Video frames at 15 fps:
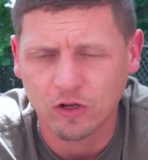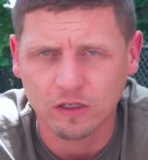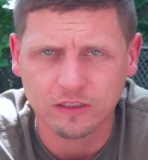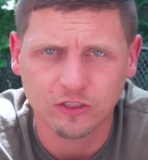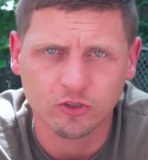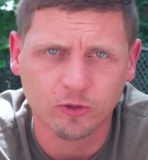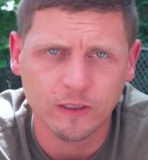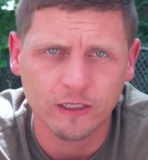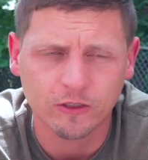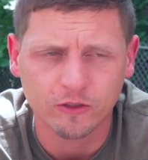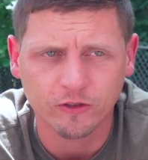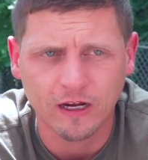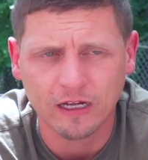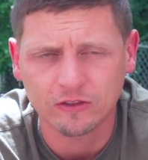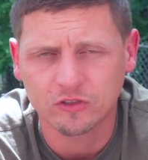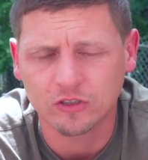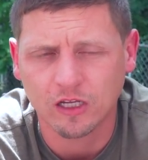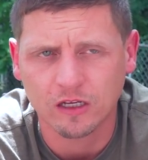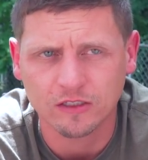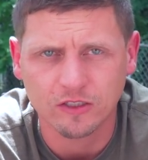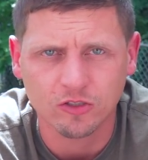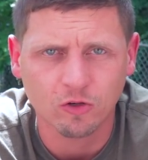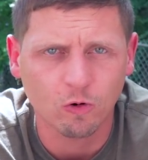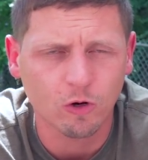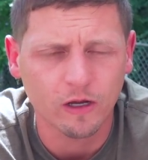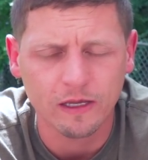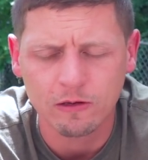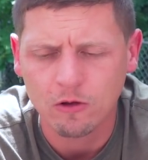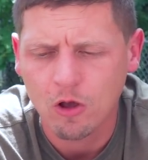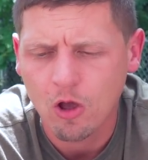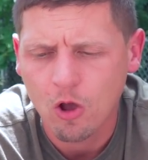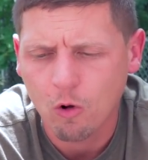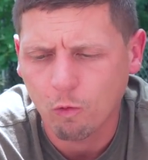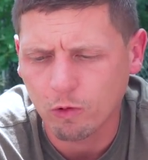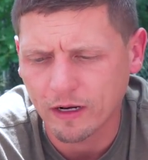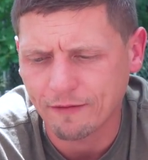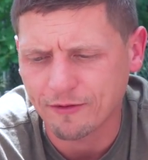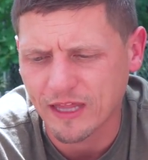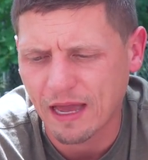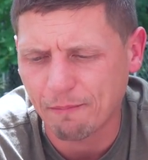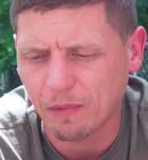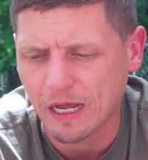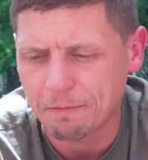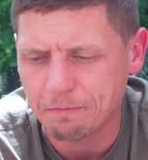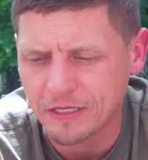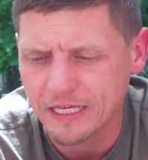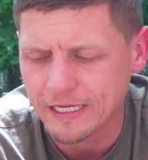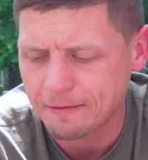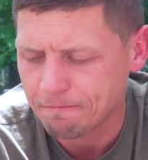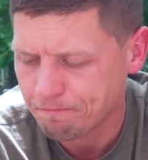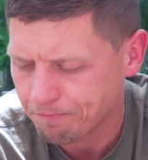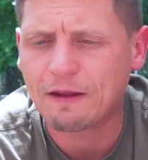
Toss a treat on the ground, toss a toy, whatever that might be.